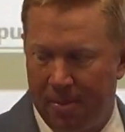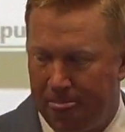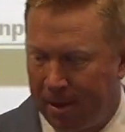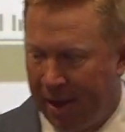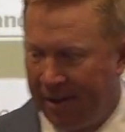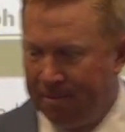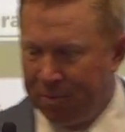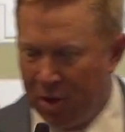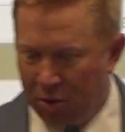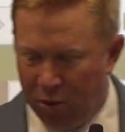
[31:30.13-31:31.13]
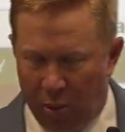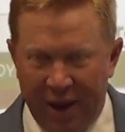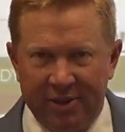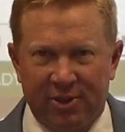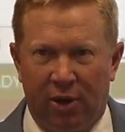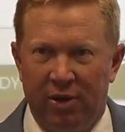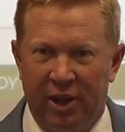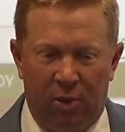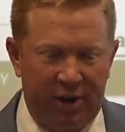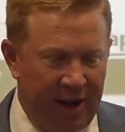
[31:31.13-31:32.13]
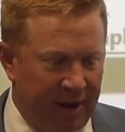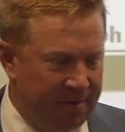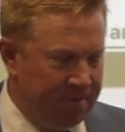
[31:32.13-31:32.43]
Okay? The way it's currently working